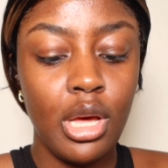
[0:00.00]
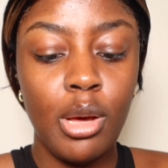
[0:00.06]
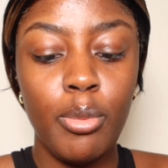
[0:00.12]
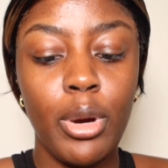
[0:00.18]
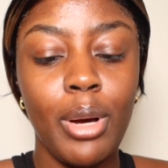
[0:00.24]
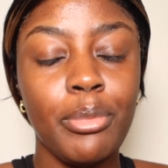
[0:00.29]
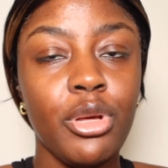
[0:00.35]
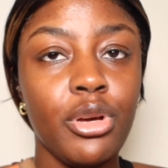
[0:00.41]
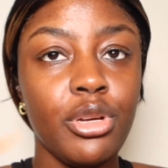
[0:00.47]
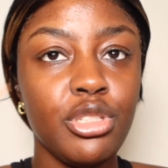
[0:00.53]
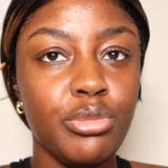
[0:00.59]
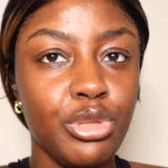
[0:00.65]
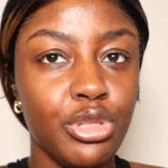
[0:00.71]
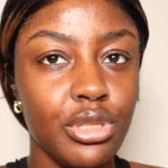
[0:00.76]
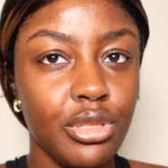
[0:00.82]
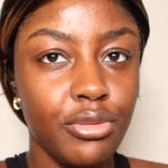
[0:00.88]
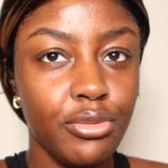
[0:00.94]
But I'm not going to be
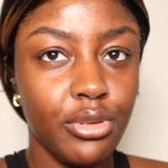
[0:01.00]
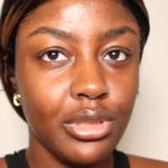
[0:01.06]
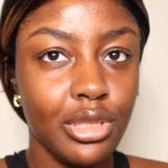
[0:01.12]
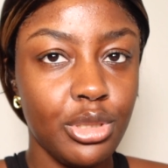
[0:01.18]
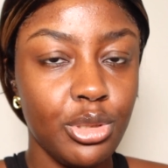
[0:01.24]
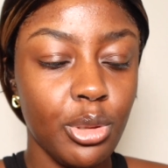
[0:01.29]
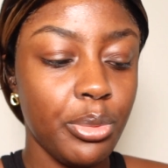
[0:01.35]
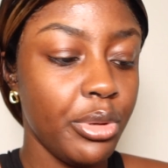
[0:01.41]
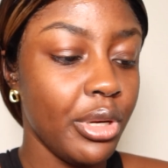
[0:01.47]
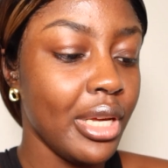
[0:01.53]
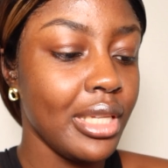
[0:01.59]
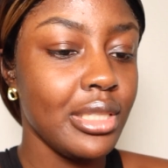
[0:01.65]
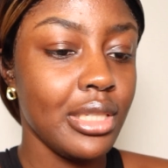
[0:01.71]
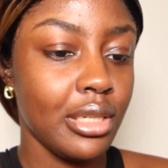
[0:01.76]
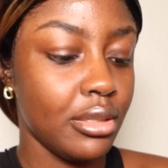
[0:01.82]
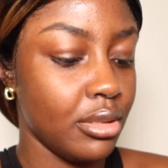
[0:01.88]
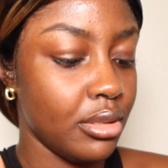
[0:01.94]
using it for the top. You guys
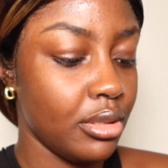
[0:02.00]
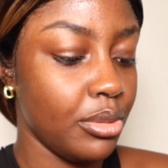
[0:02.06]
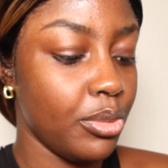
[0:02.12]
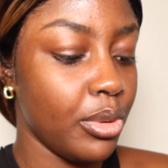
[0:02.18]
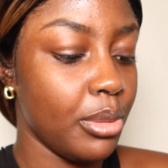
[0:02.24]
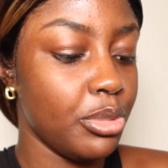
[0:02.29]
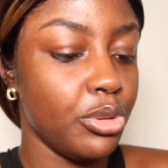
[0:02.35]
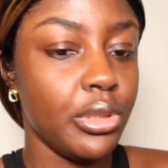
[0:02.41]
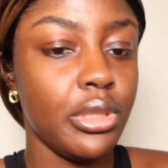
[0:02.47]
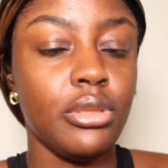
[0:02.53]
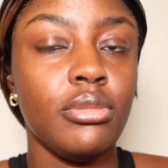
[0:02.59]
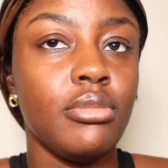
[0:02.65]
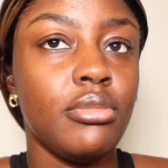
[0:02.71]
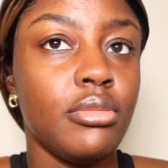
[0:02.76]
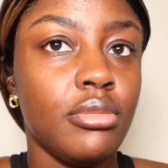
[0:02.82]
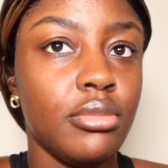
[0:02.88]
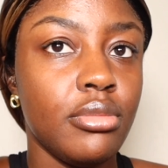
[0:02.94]
are going to see what I'm doing
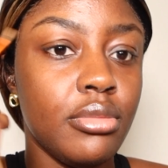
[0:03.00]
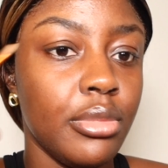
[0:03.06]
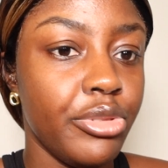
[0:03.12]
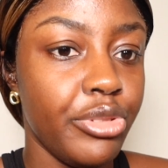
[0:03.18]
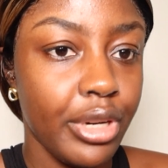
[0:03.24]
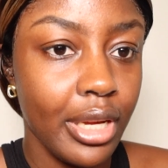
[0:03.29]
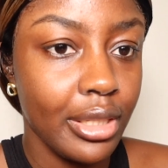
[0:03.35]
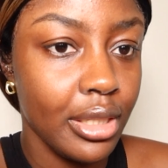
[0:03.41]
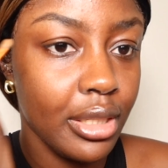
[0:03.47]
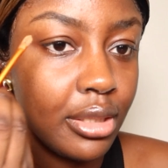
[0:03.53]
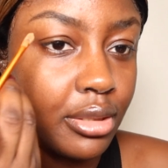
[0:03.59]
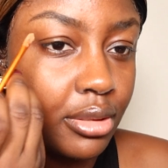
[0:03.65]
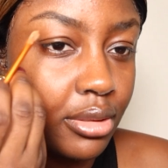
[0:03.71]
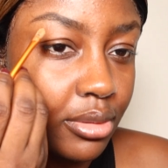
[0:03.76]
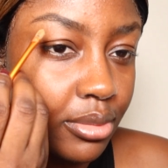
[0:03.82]
regardless.